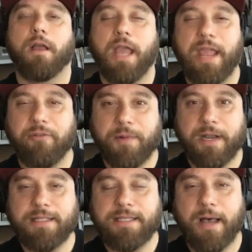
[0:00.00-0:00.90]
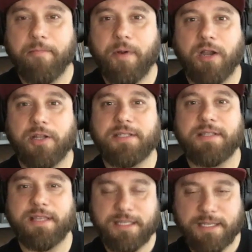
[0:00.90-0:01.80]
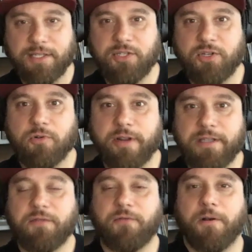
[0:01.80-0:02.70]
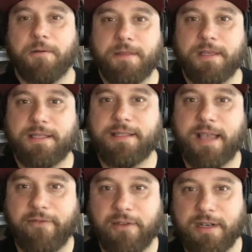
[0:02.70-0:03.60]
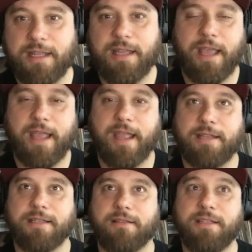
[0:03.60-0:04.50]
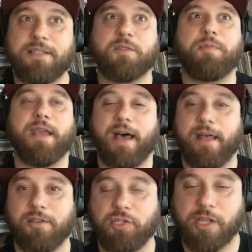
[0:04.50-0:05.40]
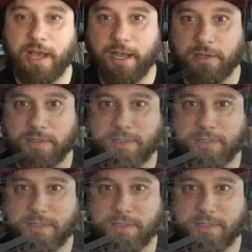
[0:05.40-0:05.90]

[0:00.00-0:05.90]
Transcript: Hey everybody, Tom Barnes. This is Stories from the 78, and this is beyond the Chicago